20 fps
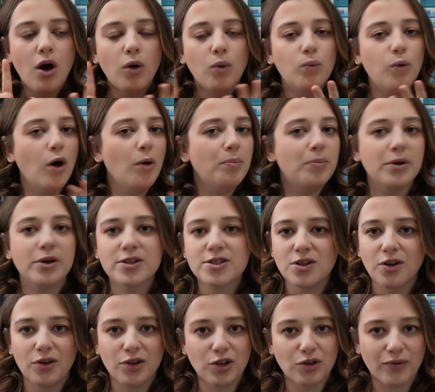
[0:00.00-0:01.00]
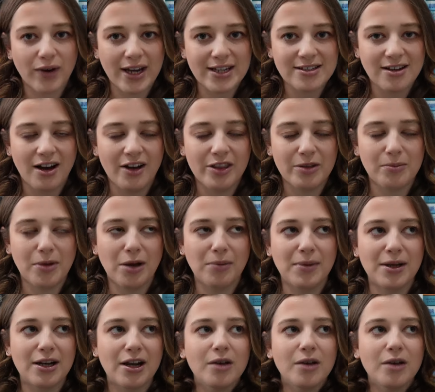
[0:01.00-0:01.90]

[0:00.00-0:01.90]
what books are on your radar at the moment.